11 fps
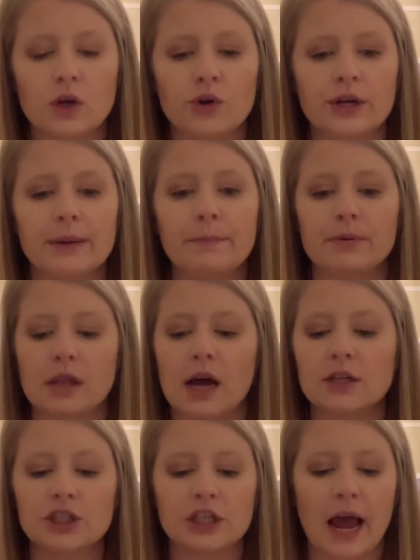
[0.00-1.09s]

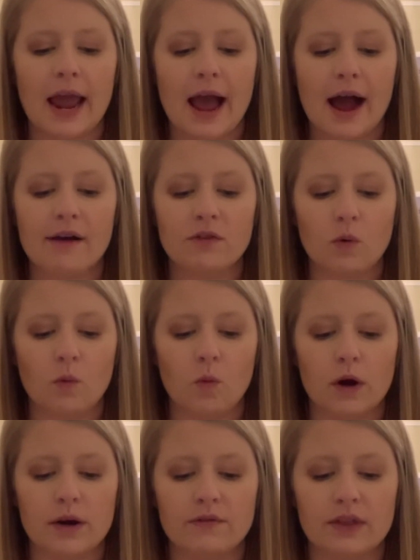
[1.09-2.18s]
blush. I have
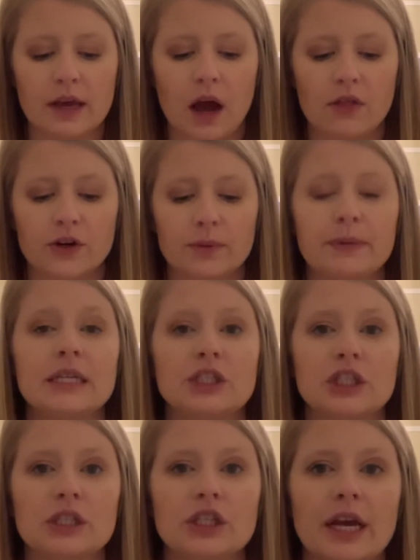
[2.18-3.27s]
one of the other
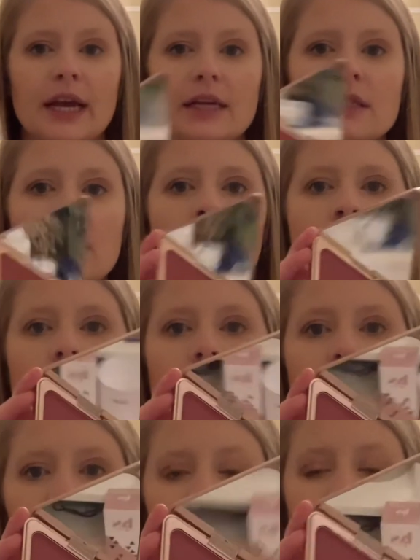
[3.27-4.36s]
peachy shades.
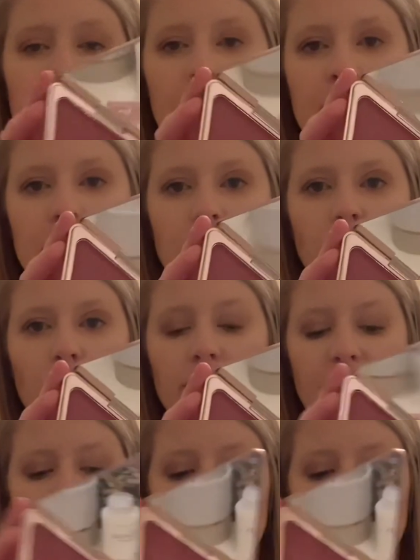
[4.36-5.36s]
The shade is more of a